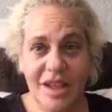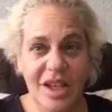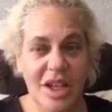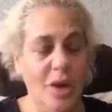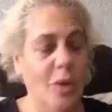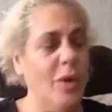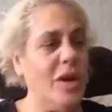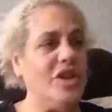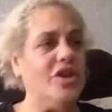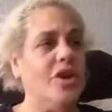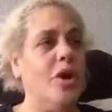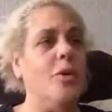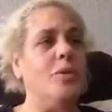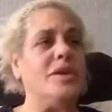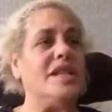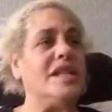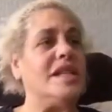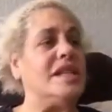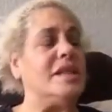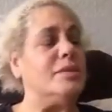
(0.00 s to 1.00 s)
You don't want your
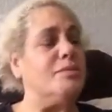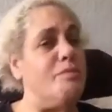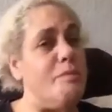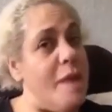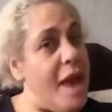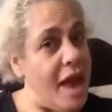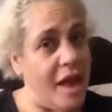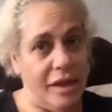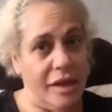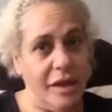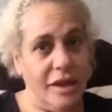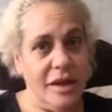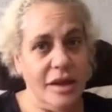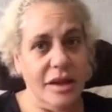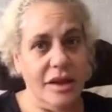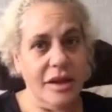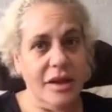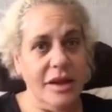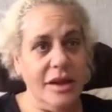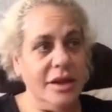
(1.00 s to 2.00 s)
home to smell.
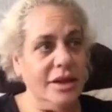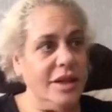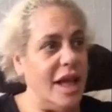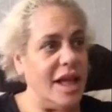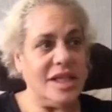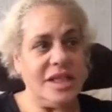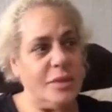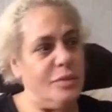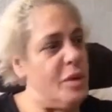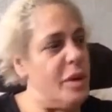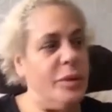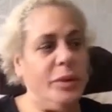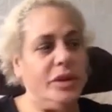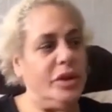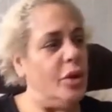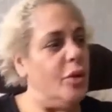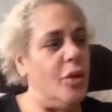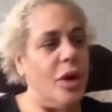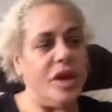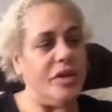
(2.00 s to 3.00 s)
Lots of people
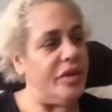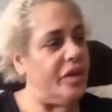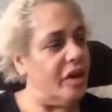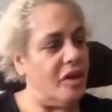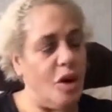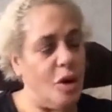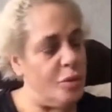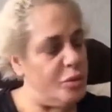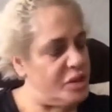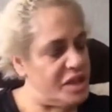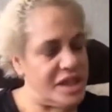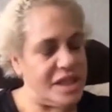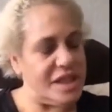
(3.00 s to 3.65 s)
don't want their homes